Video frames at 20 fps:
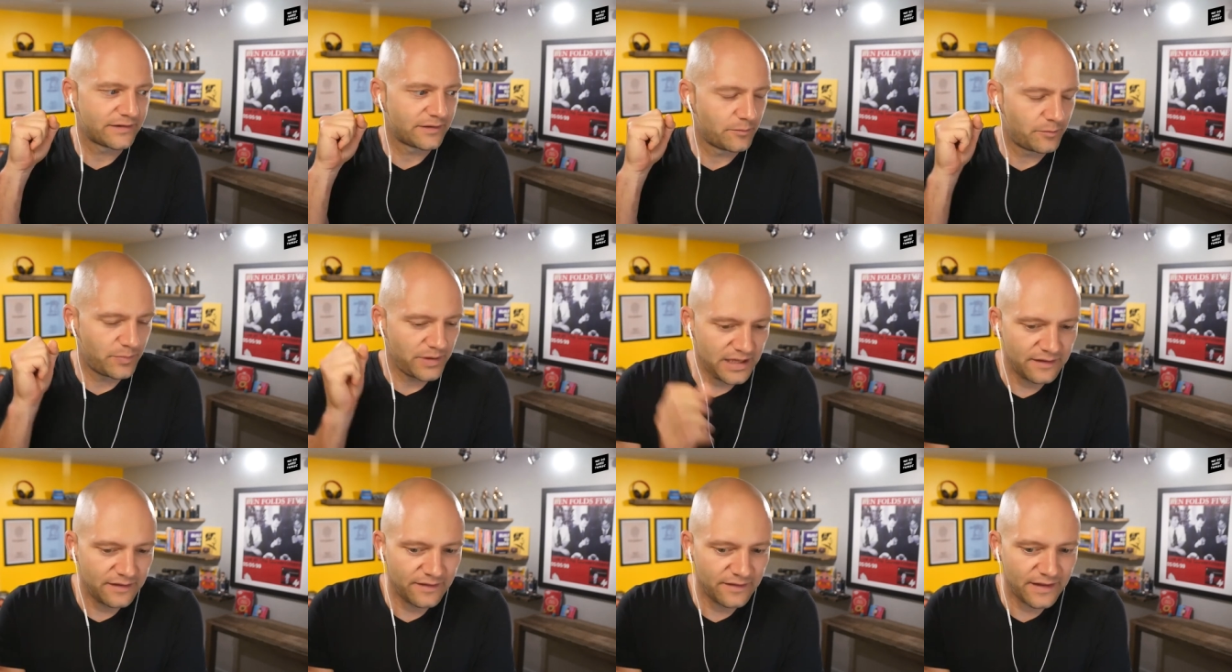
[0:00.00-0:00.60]

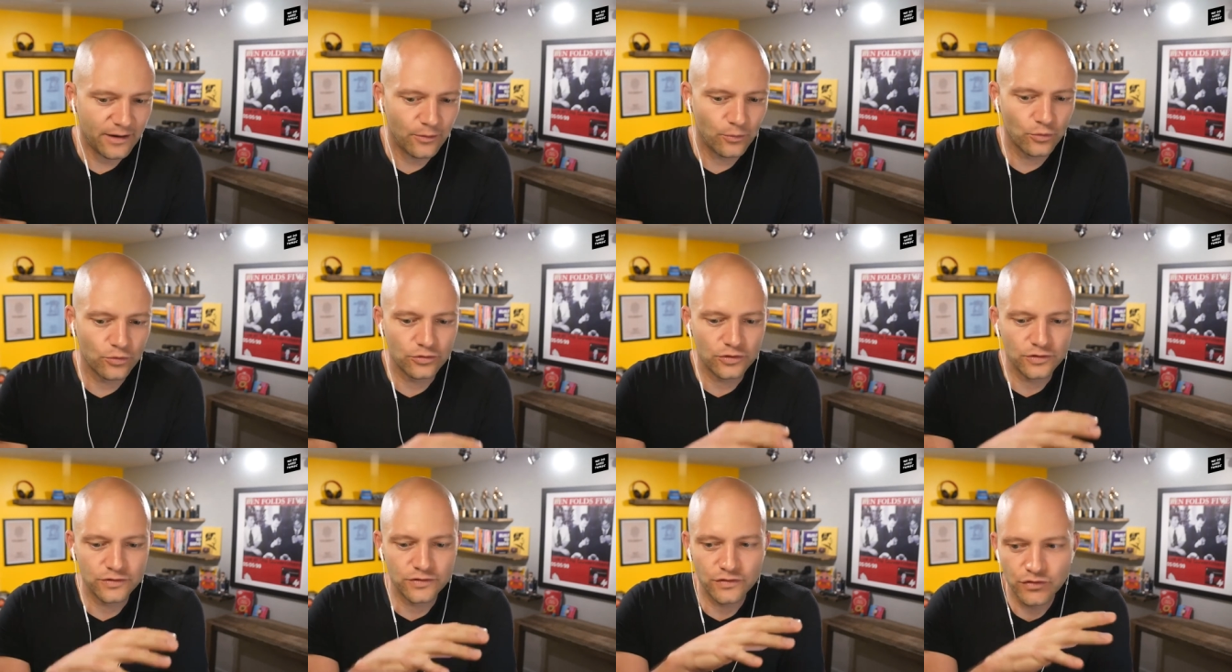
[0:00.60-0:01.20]
being in that
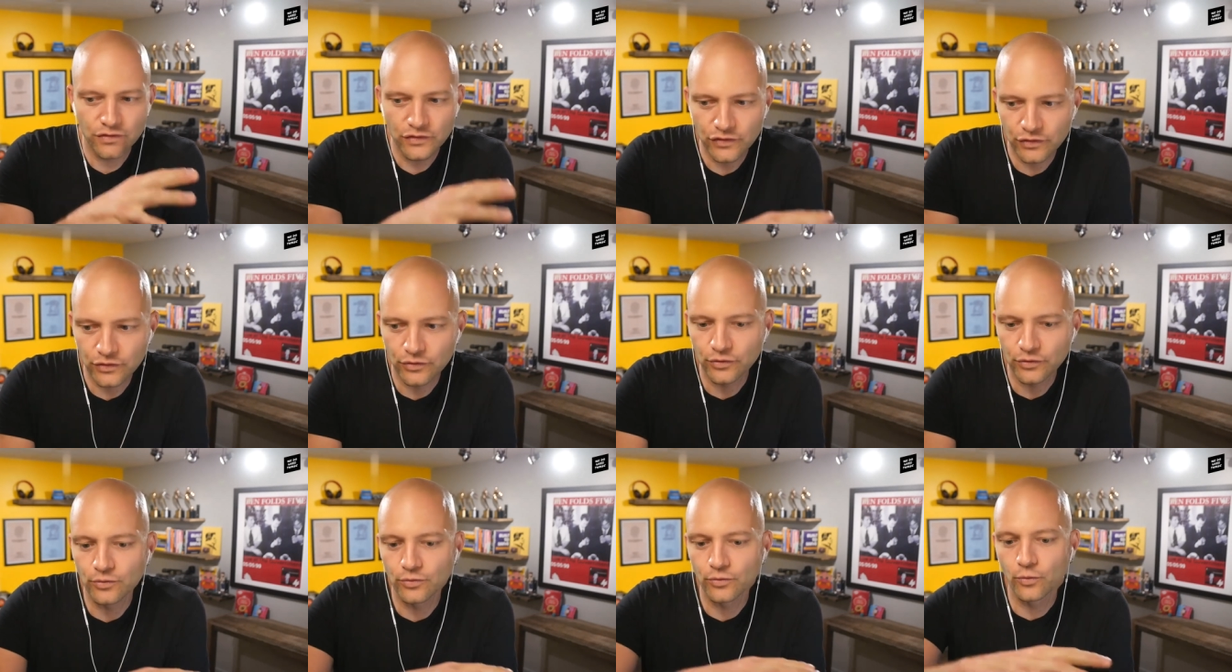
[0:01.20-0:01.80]
world
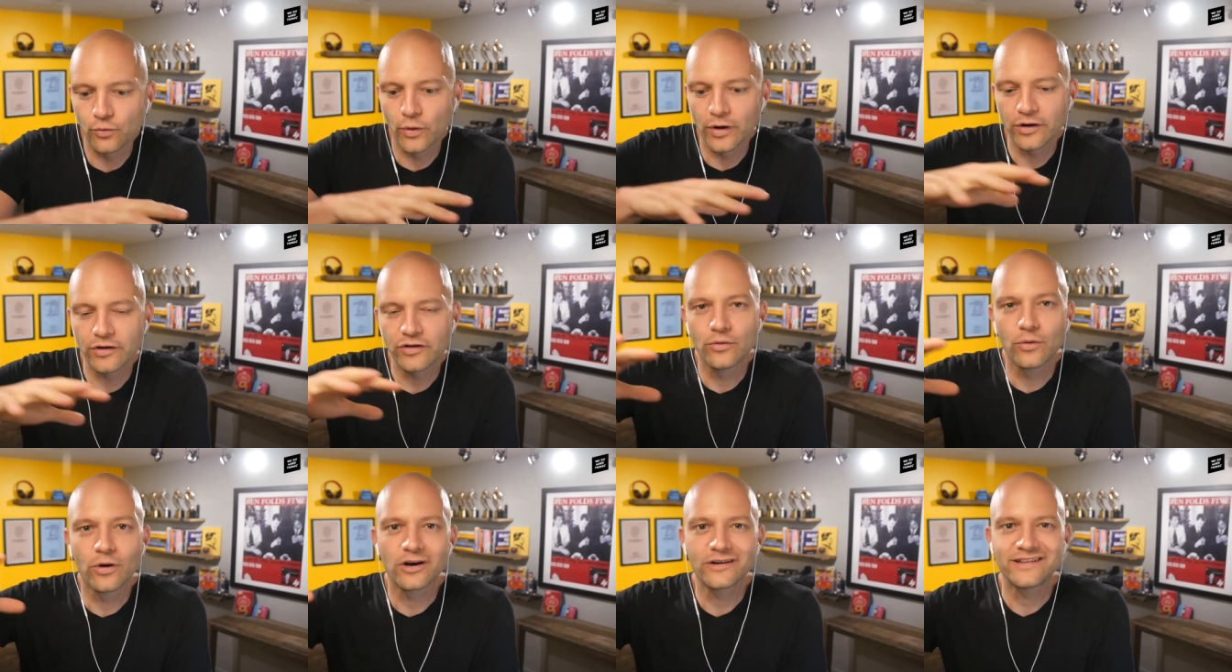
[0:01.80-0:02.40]
to where
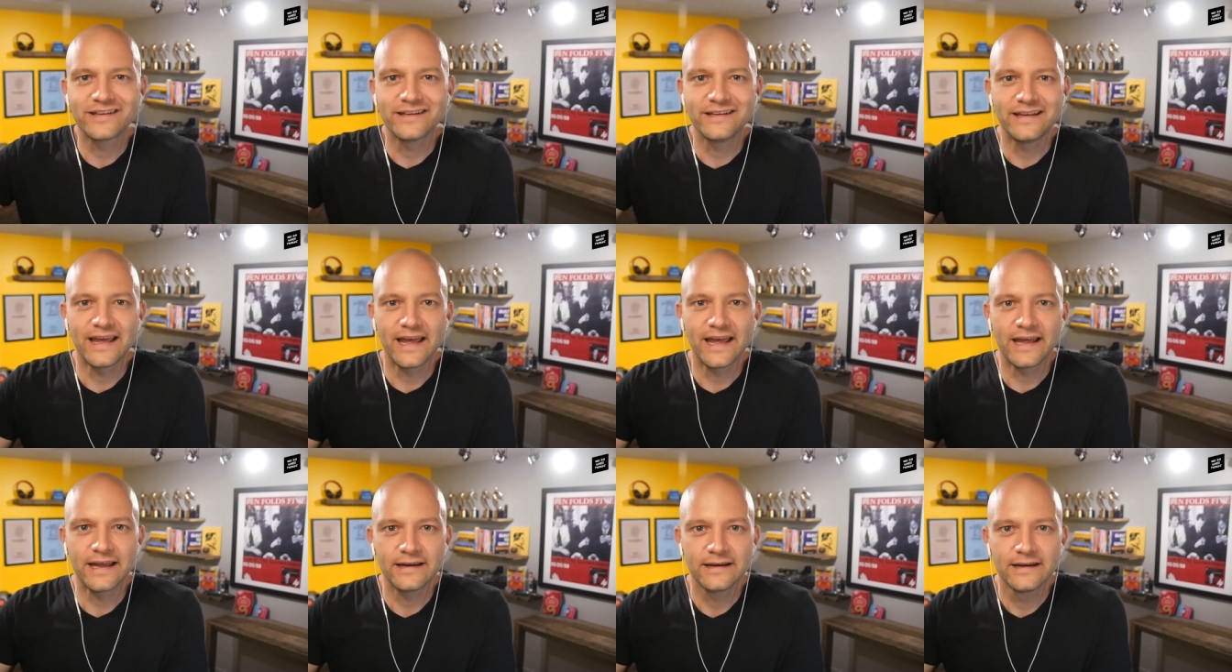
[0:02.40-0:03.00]
you are
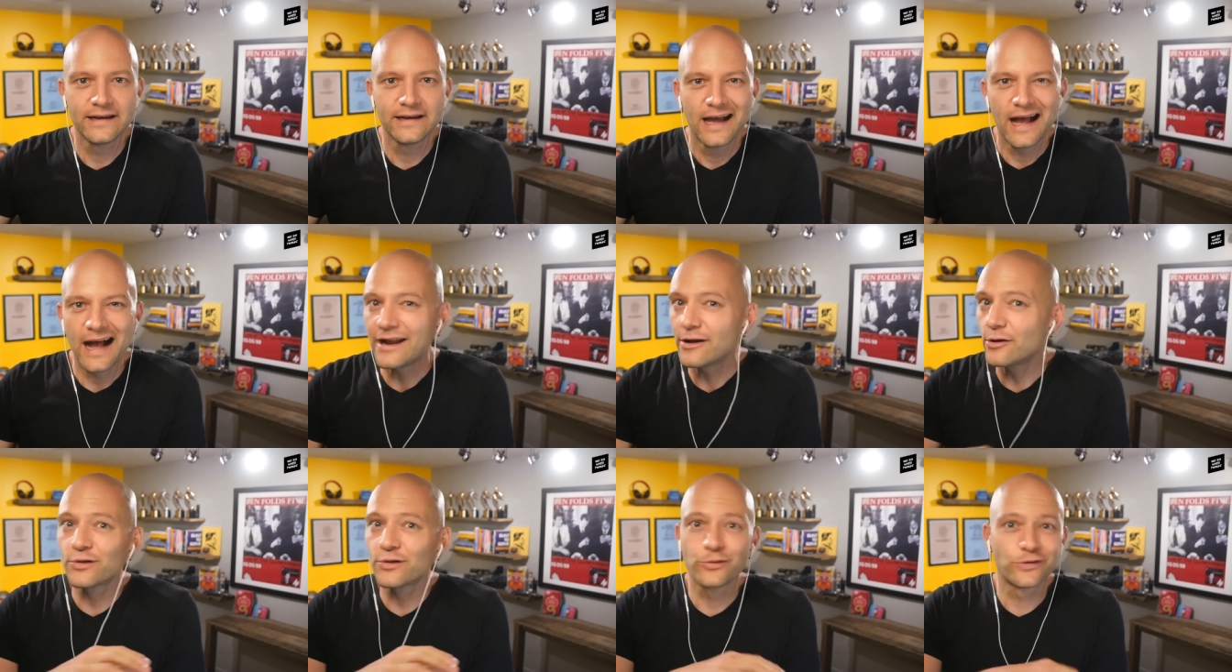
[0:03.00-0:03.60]
today. I
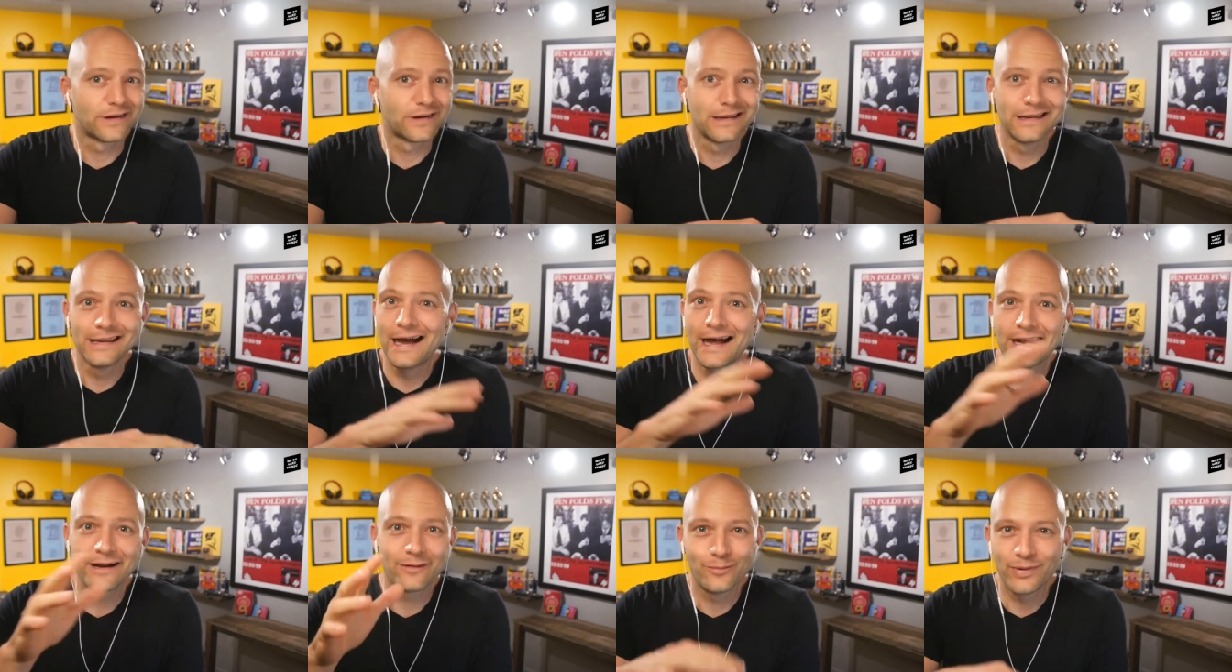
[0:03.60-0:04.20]
know there was a
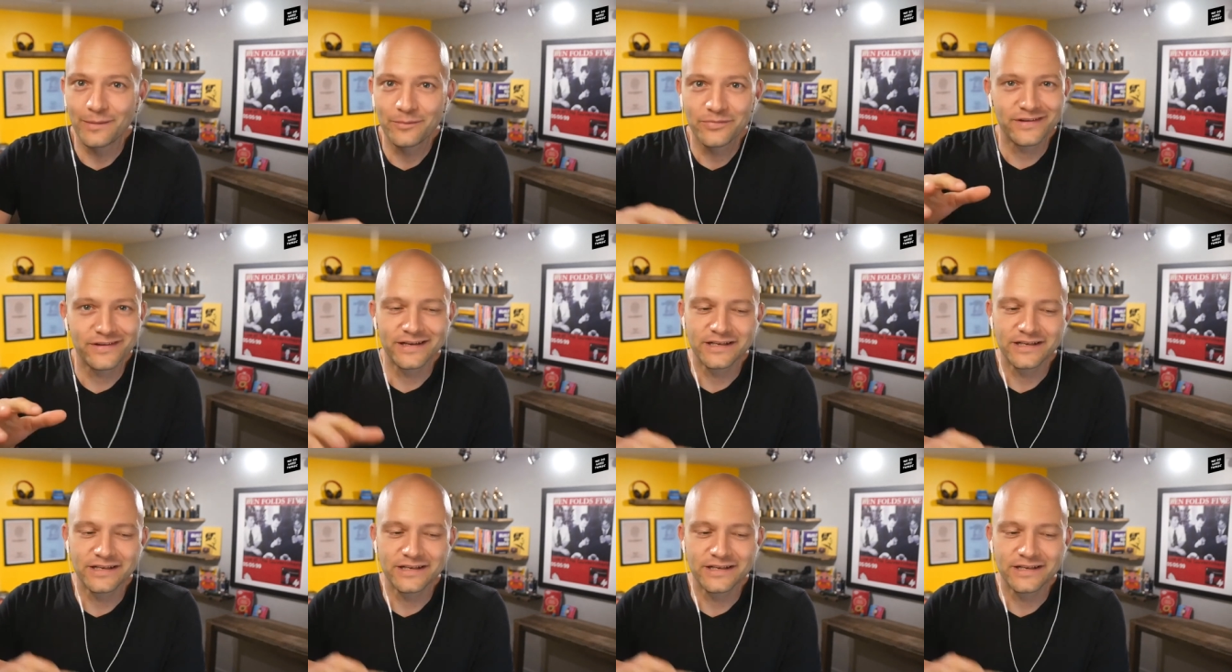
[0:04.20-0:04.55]
lot of bumps